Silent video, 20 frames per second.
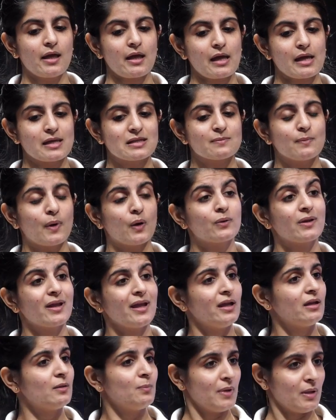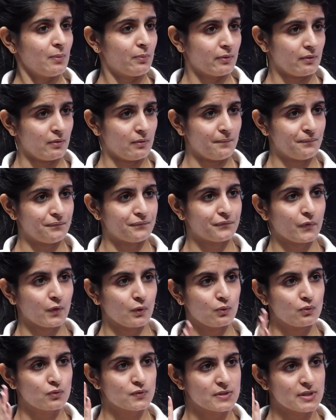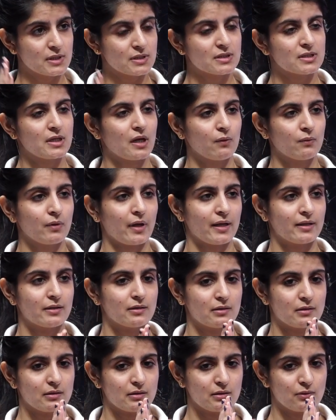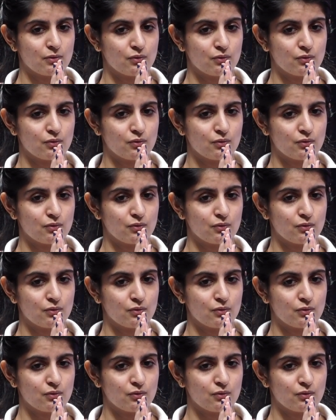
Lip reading: has about 8 people who sits down and